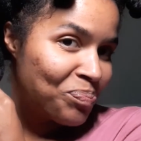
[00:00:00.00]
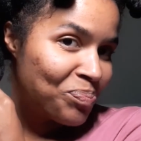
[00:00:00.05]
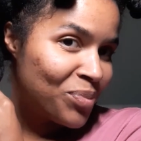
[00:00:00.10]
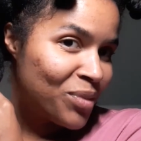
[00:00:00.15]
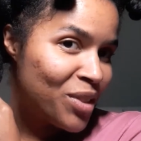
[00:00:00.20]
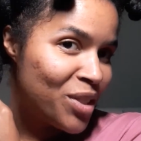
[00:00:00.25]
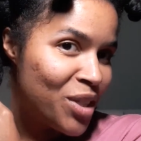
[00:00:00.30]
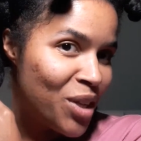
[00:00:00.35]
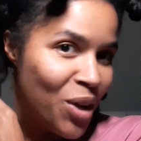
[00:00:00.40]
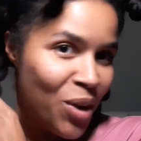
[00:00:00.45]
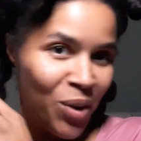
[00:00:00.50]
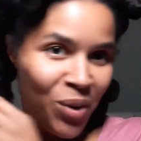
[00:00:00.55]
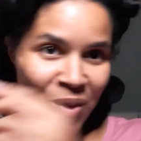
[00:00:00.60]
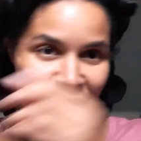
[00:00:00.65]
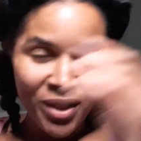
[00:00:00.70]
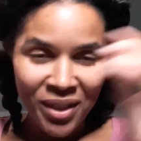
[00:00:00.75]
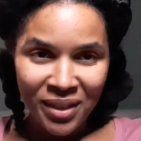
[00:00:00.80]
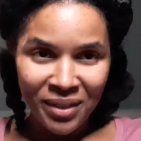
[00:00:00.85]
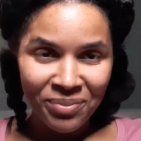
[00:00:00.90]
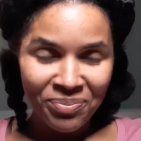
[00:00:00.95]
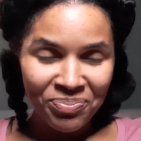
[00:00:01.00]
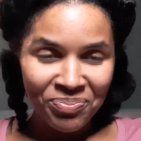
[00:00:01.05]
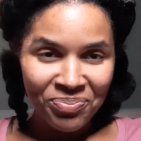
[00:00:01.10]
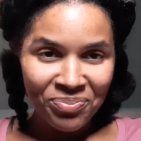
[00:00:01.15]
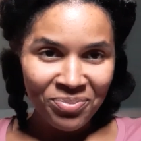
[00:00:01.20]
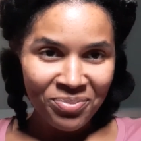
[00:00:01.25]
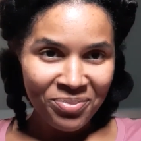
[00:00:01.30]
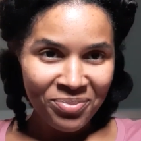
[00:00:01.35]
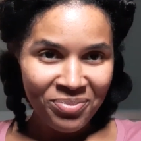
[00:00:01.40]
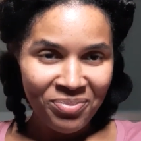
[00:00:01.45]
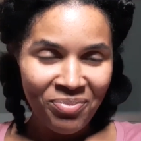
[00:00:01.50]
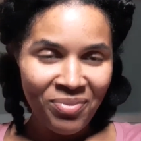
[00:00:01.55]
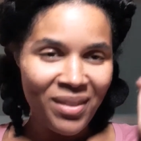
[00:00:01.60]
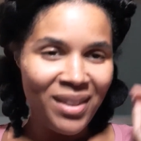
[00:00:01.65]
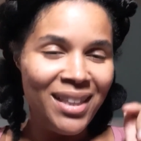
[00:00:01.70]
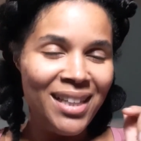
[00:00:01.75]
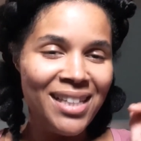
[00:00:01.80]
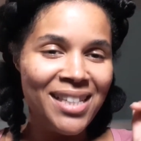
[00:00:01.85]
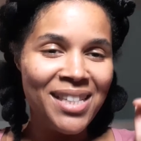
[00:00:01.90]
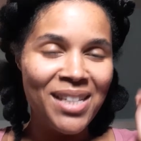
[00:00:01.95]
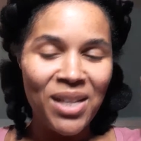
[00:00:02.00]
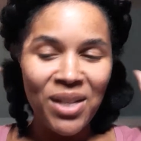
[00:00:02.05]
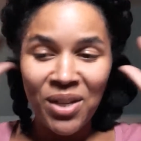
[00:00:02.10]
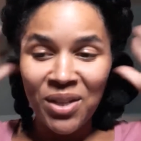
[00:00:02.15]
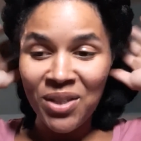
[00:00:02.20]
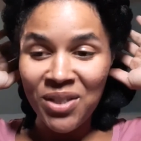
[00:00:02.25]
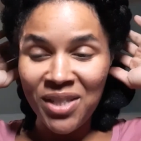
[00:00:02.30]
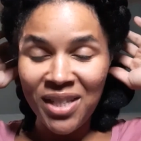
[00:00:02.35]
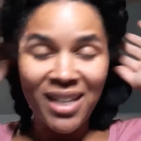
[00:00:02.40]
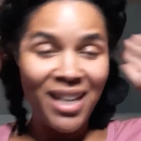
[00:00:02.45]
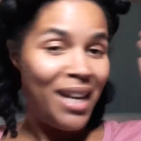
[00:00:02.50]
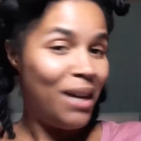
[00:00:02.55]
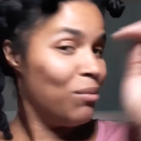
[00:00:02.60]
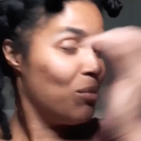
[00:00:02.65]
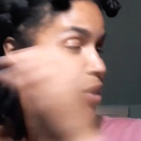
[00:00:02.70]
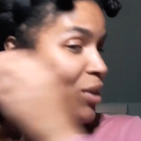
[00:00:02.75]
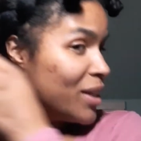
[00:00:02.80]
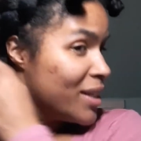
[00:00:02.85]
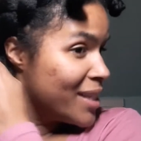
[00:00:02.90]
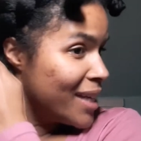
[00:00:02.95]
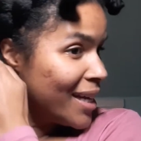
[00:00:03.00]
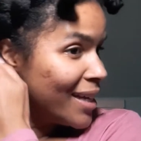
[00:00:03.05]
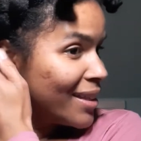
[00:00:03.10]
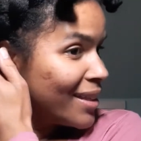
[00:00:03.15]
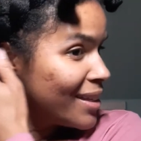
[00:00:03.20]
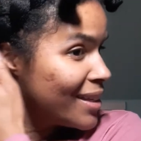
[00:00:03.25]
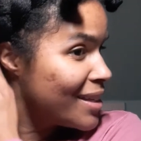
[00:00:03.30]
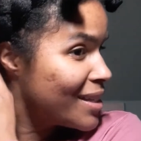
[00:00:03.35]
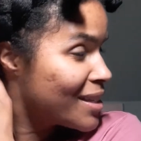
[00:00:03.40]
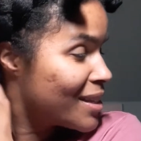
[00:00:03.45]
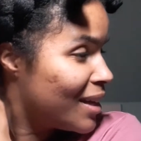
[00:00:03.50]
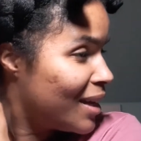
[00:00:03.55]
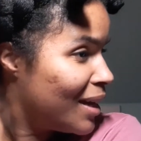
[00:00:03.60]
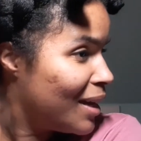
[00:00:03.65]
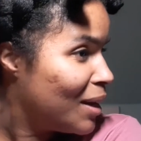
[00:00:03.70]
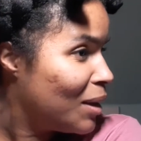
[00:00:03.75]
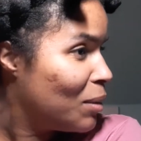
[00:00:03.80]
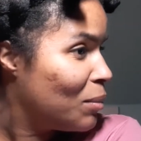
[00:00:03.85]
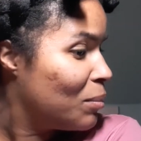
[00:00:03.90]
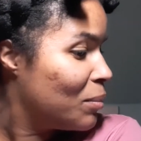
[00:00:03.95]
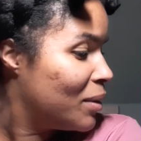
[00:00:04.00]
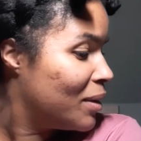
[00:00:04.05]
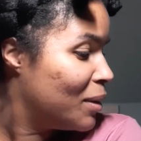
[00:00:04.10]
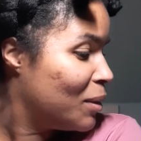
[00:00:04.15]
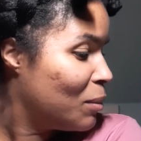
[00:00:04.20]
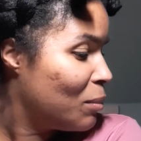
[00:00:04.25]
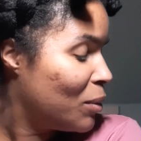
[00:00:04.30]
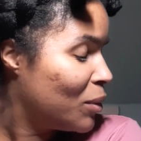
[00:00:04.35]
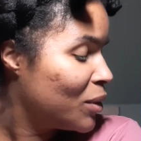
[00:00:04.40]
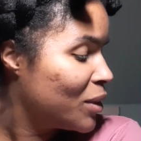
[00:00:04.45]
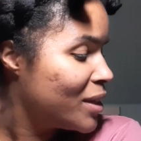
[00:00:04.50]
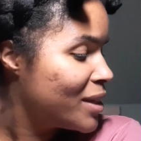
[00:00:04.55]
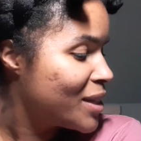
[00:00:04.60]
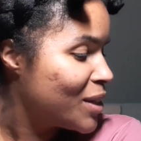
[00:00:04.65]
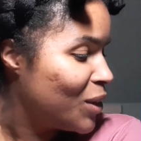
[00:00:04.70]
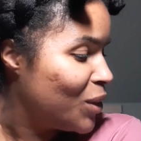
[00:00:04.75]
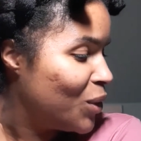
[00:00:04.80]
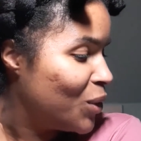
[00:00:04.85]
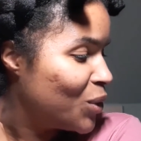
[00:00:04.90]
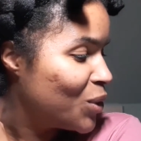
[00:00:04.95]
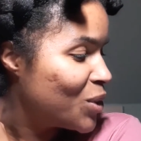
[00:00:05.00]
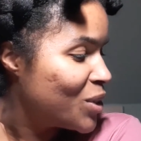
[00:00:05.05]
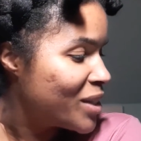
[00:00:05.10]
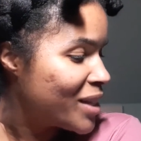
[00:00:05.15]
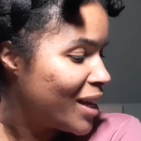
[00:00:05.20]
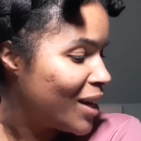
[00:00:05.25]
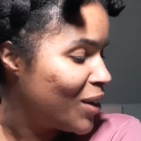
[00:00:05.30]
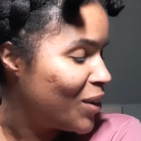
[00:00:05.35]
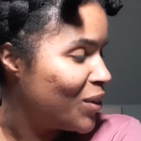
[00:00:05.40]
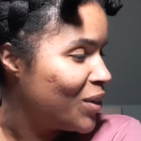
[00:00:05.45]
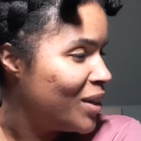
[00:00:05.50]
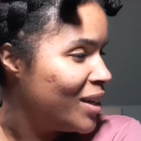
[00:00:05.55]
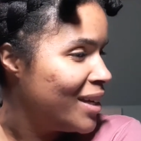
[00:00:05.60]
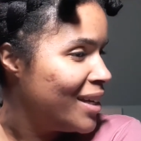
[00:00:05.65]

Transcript: So let's see. Today I'm going to take these ponytail holders out.